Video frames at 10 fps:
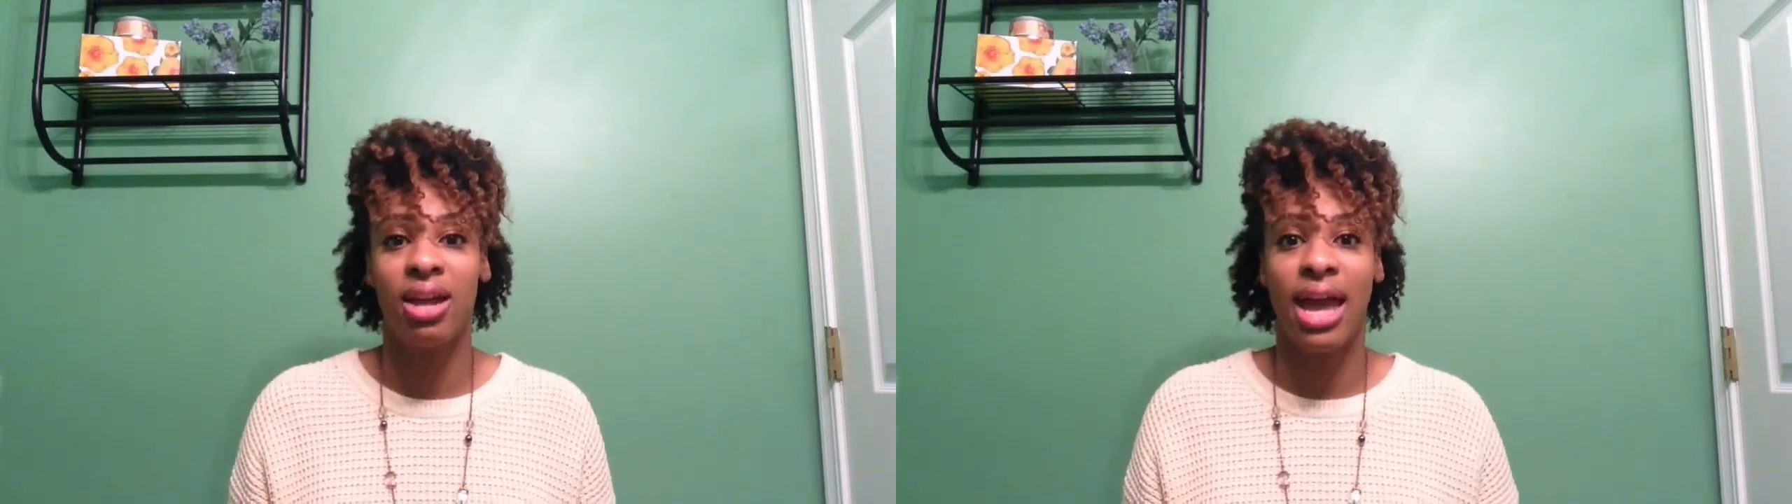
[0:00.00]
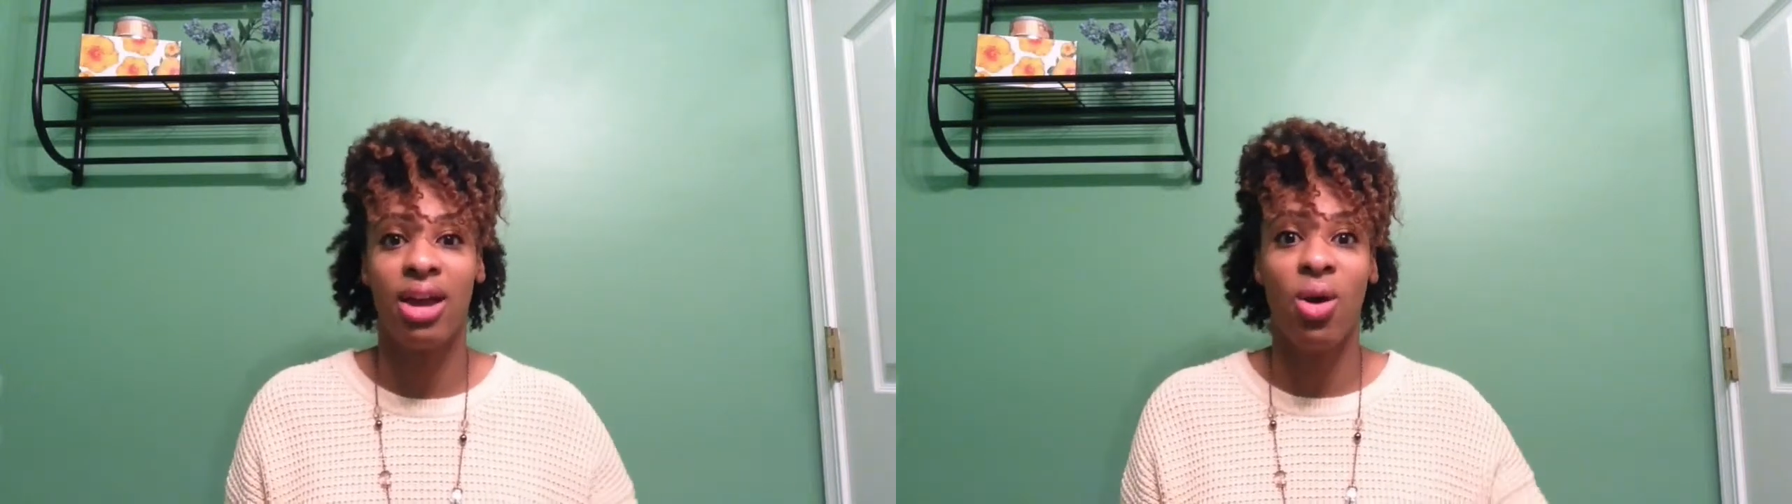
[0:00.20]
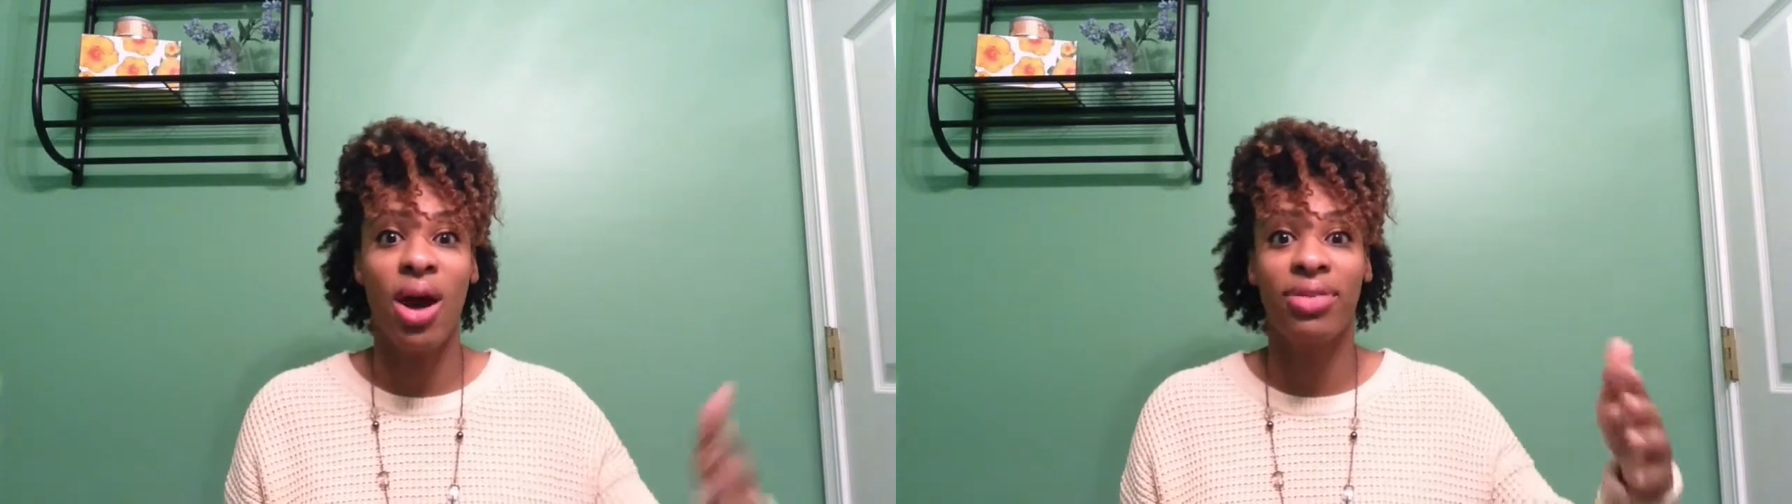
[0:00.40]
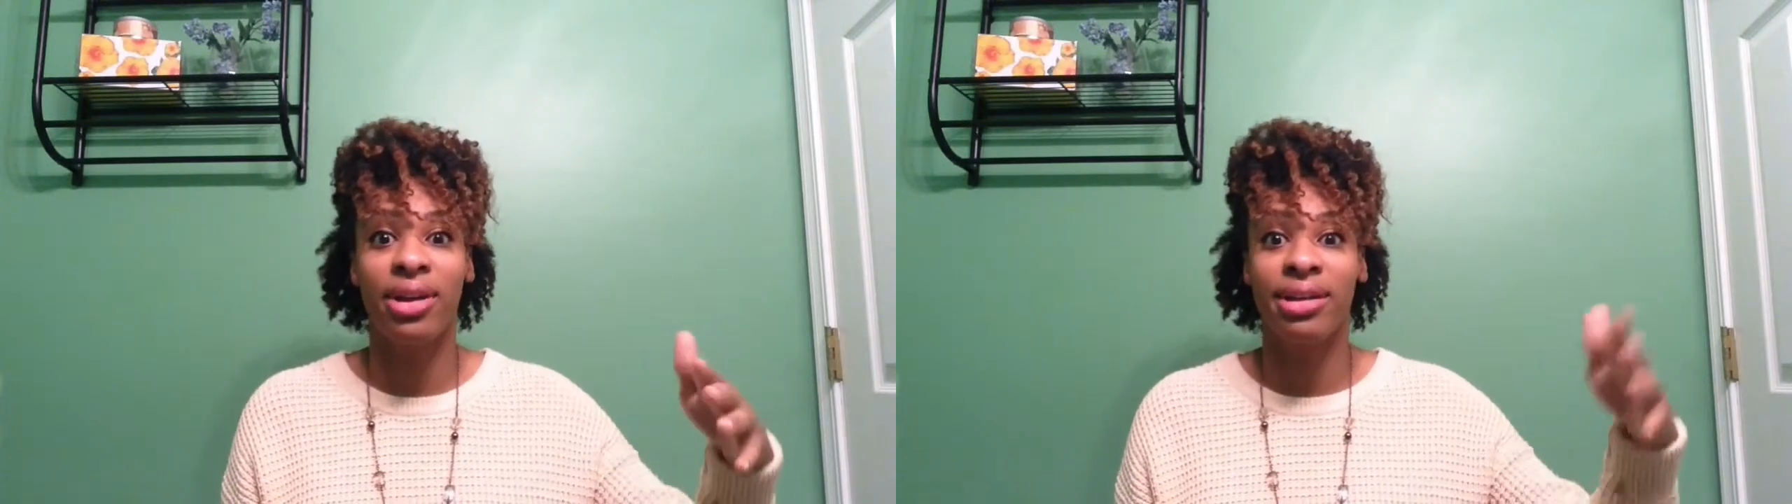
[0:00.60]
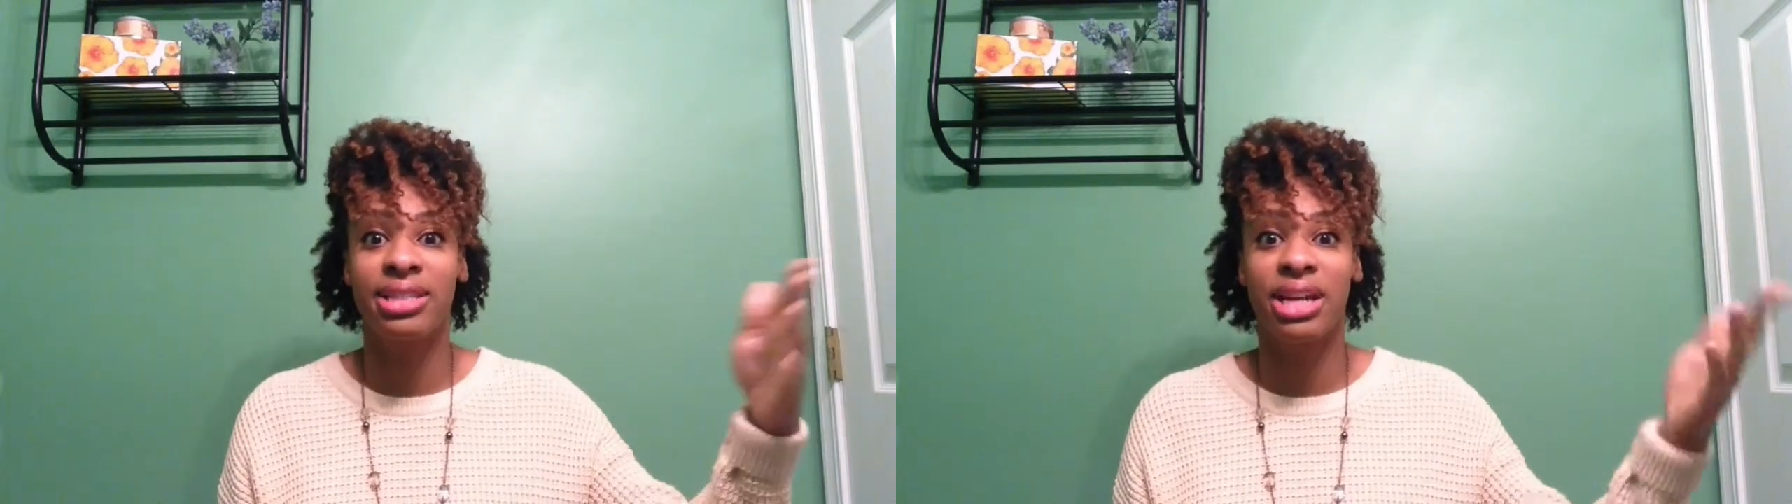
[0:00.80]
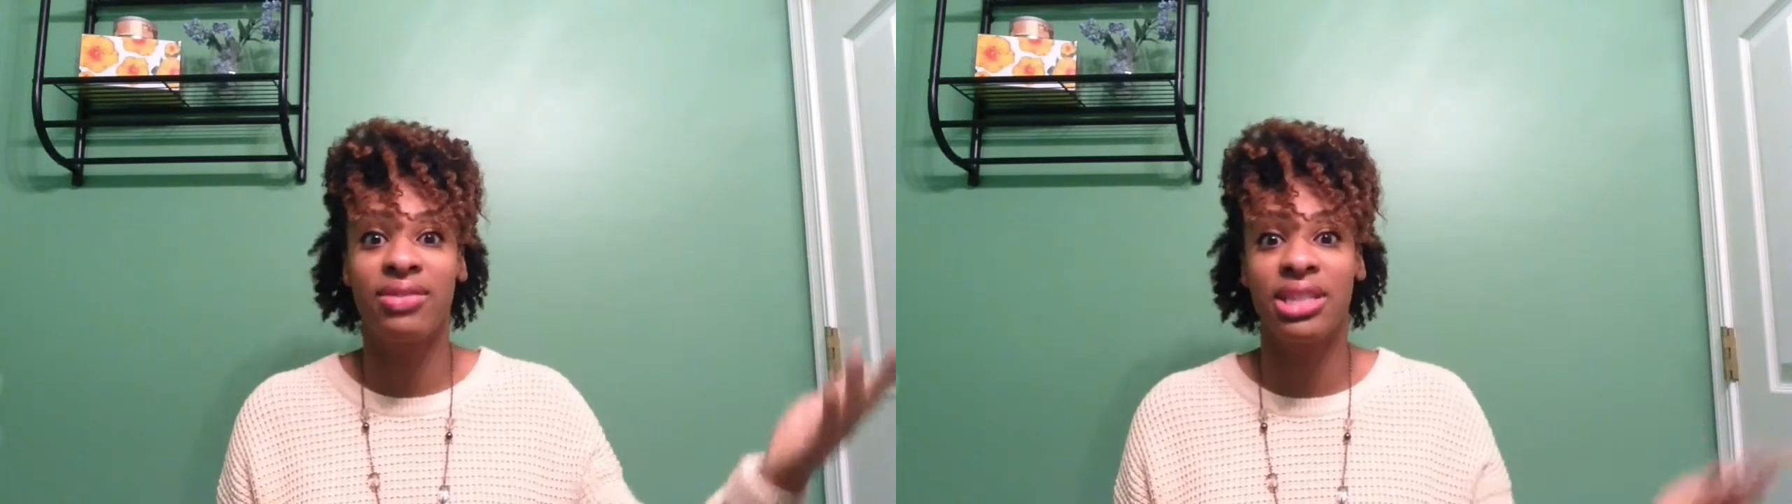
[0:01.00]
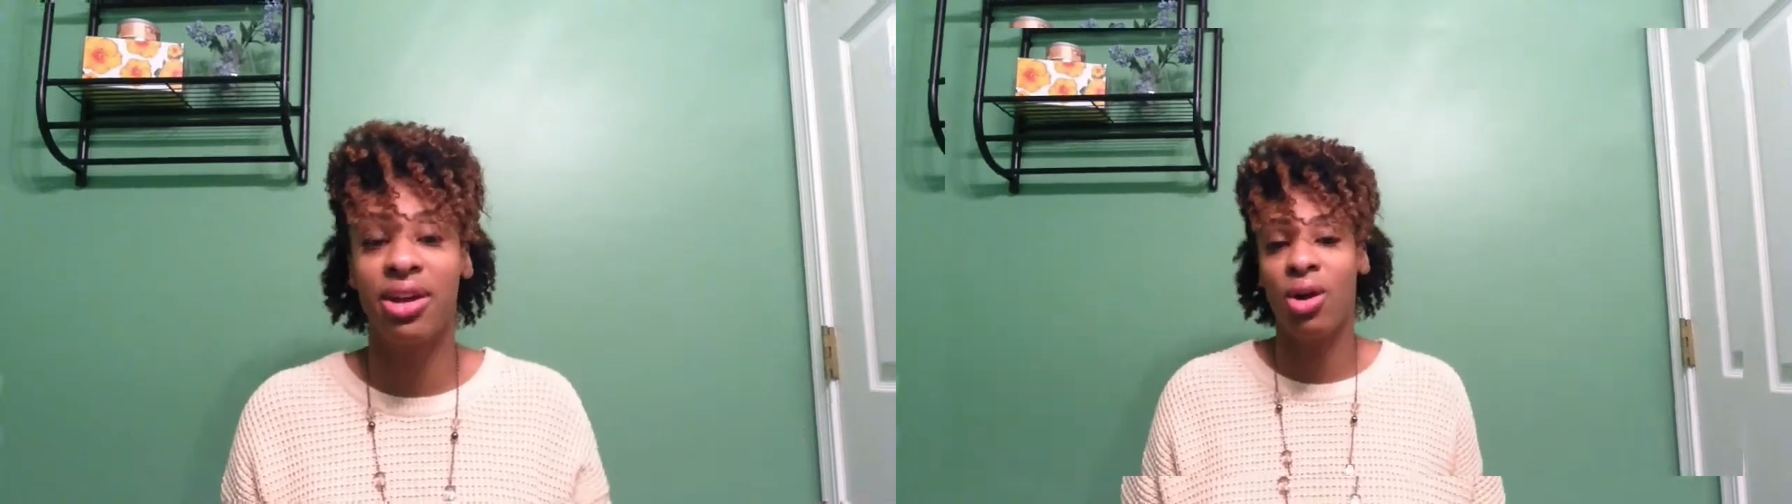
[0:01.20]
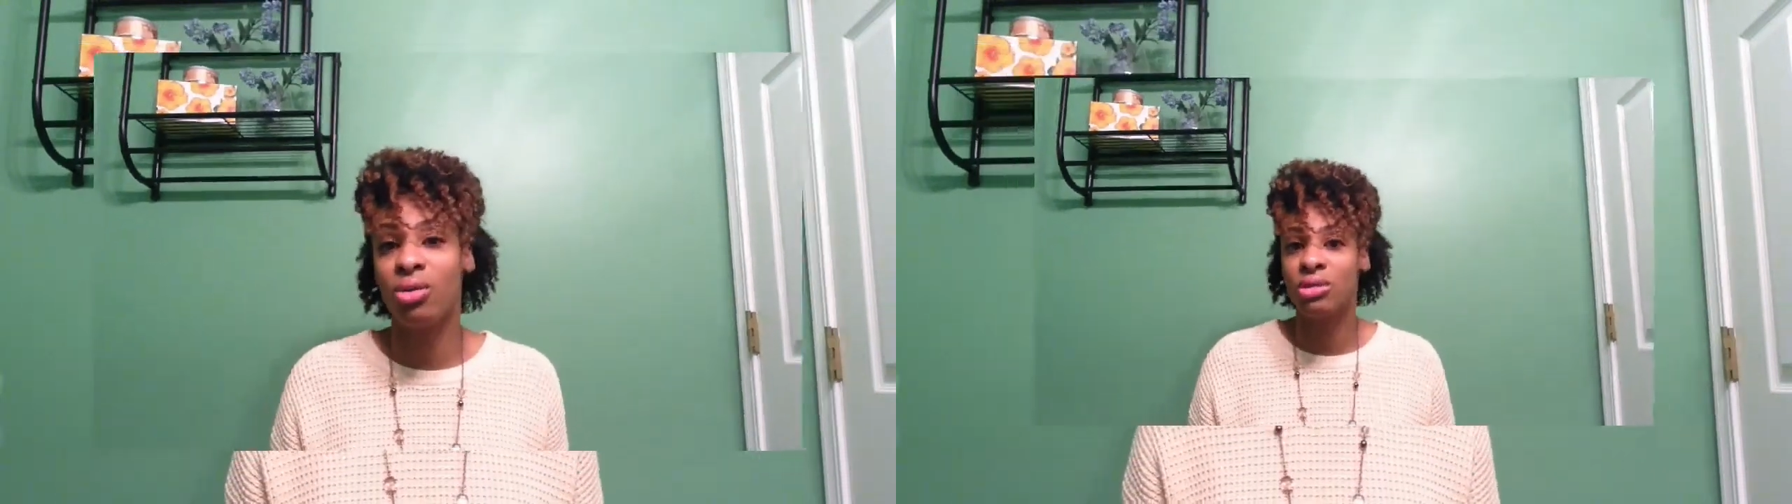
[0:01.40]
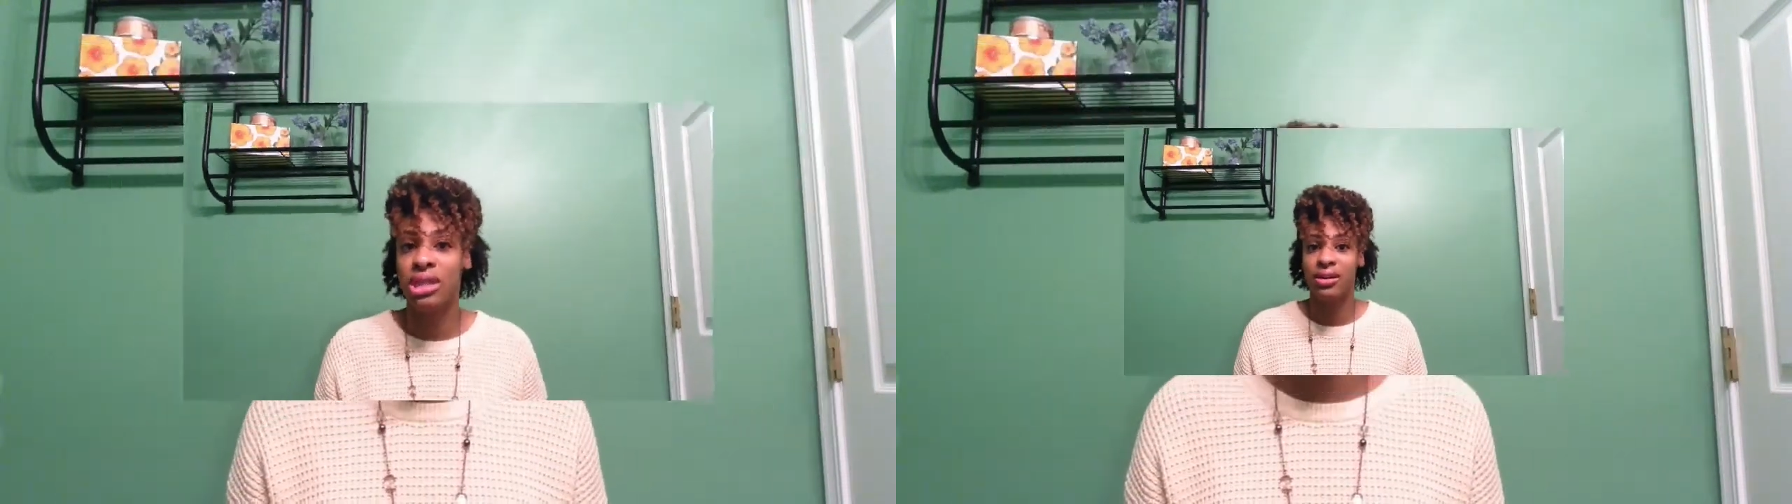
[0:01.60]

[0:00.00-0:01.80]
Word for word: and go out there and service their own